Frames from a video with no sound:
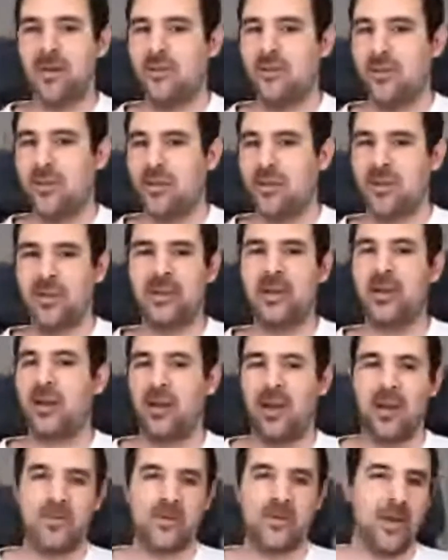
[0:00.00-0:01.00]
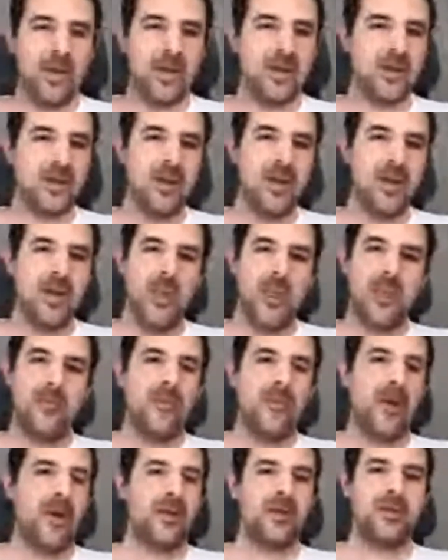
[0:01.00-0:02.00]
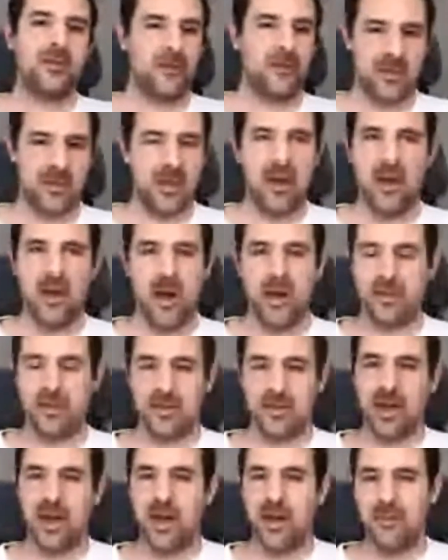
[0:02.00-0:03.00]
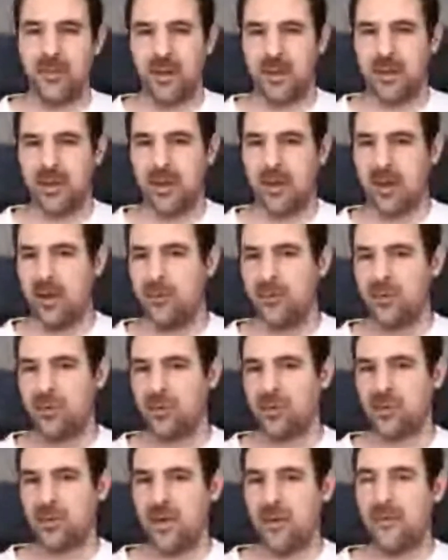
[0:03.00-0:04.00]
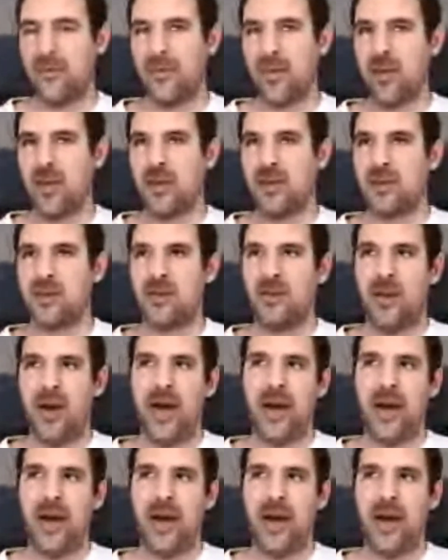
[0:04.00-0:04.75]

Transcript: They didn't come to us, but some others claim that they came to them. So